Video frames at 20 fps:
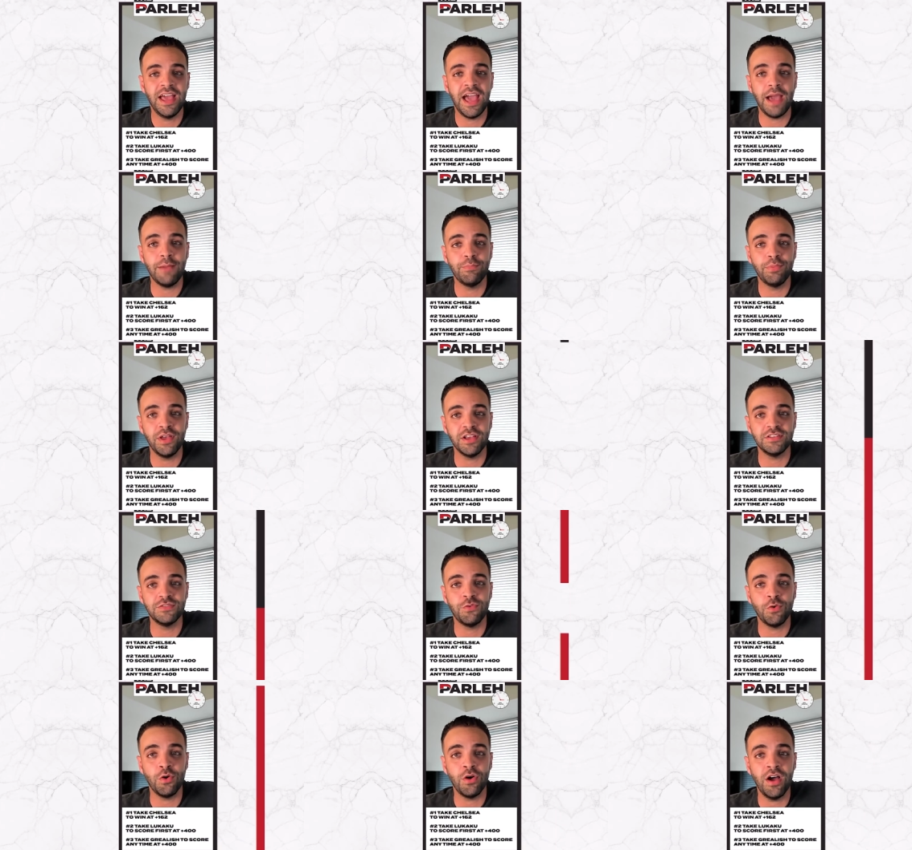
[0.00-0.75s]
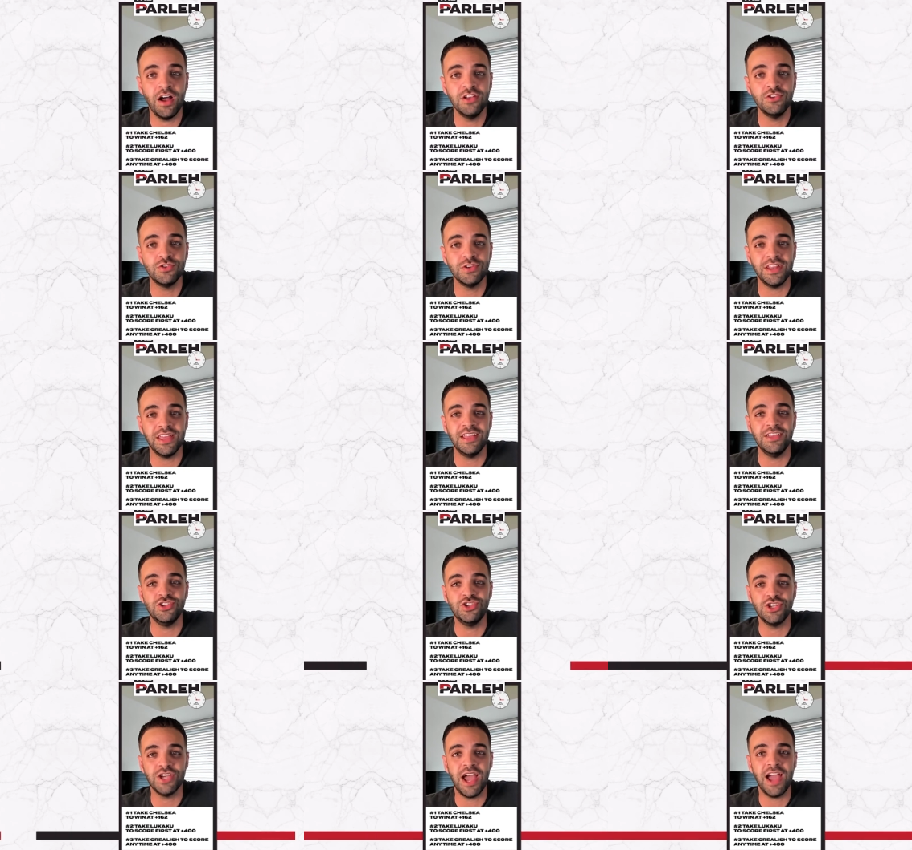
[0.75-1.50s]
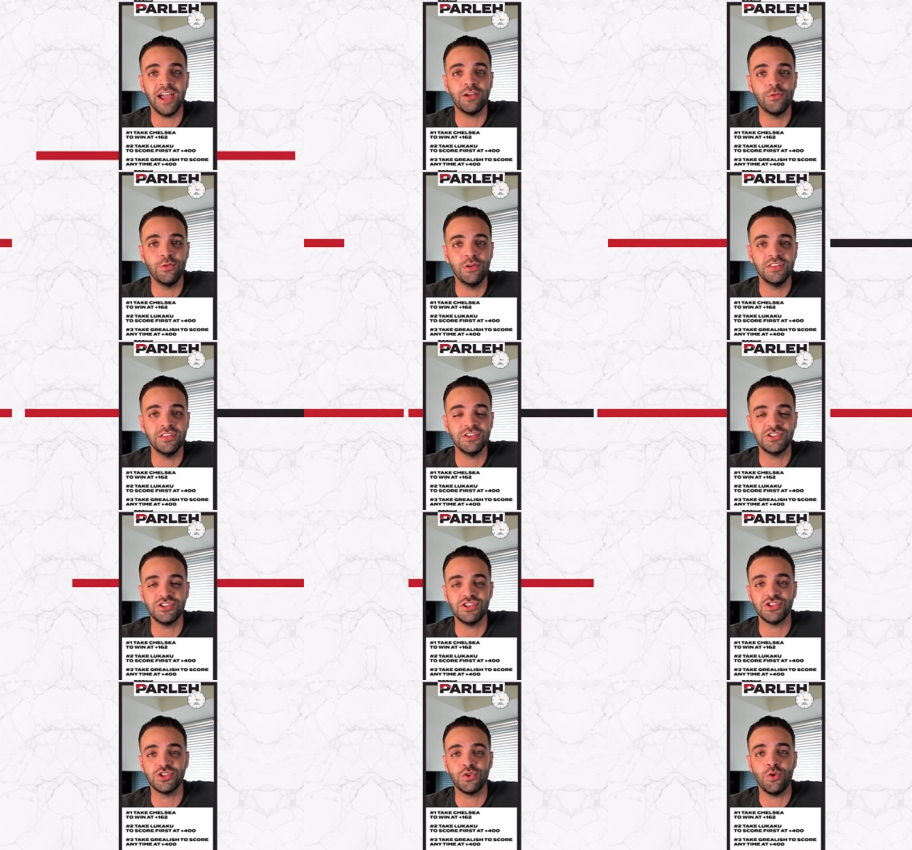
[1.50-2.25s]
at plus 400, and Jack
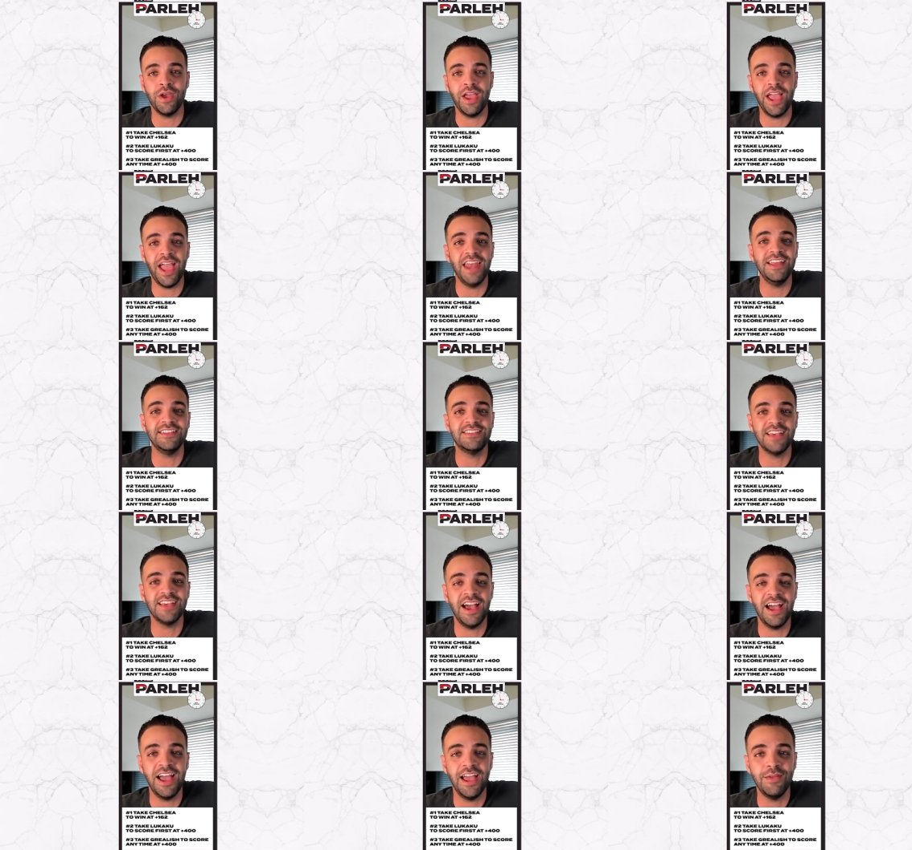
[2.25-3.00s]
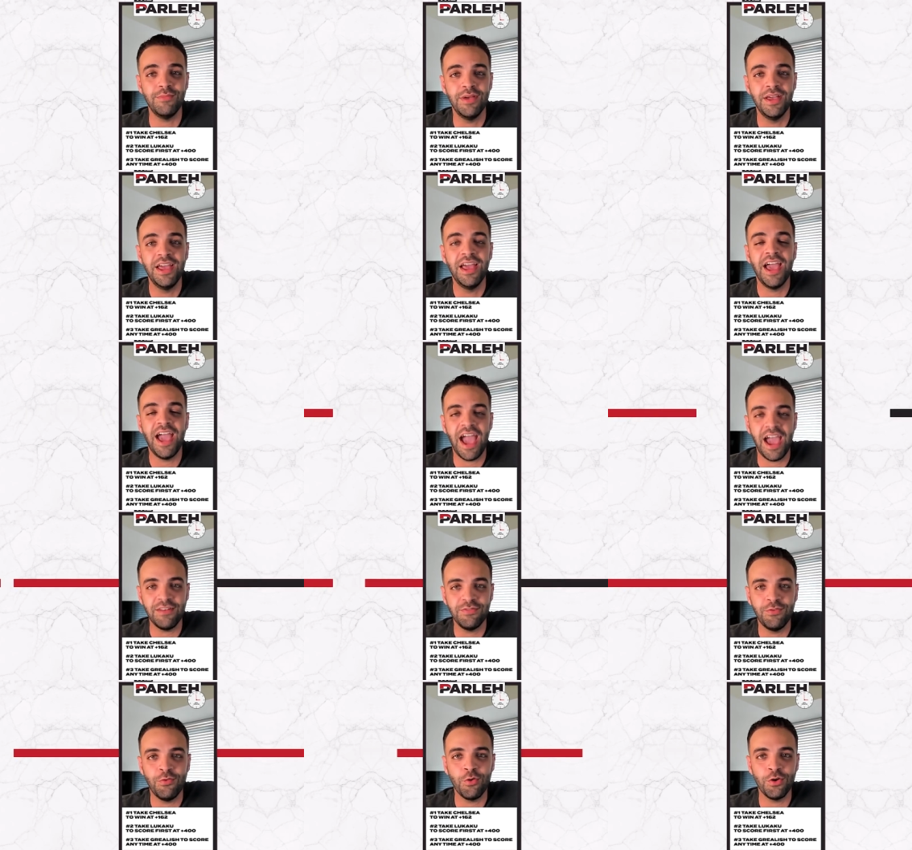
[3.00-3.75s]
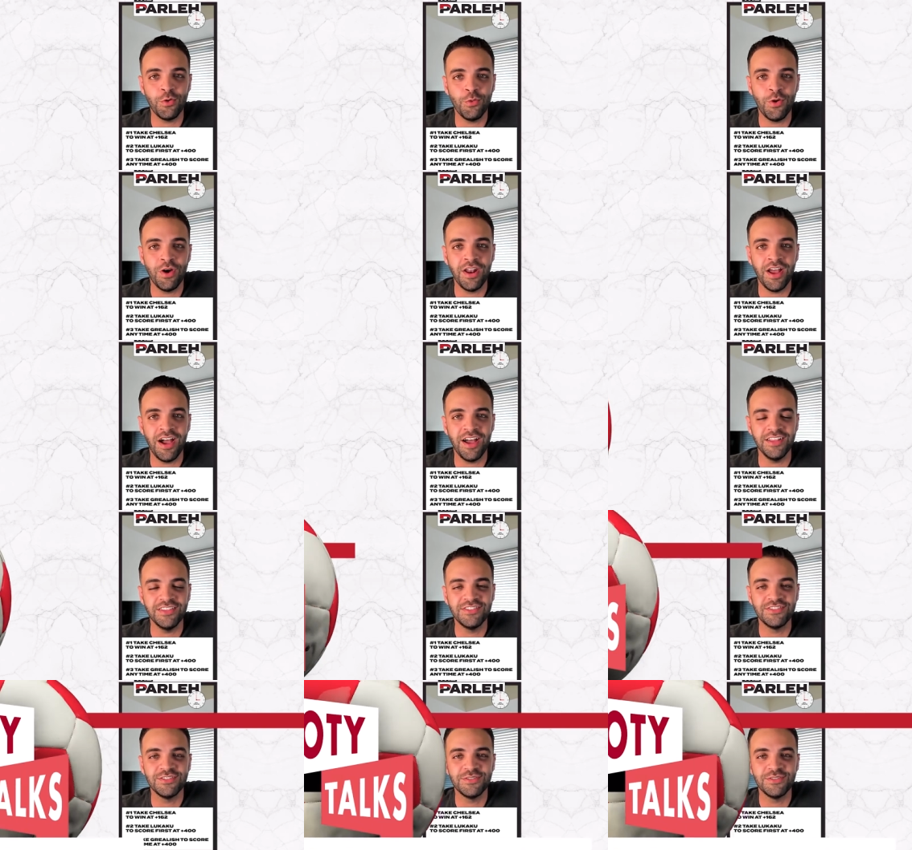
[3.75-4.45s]
Grealish to score anytime at 4 to 1 odds.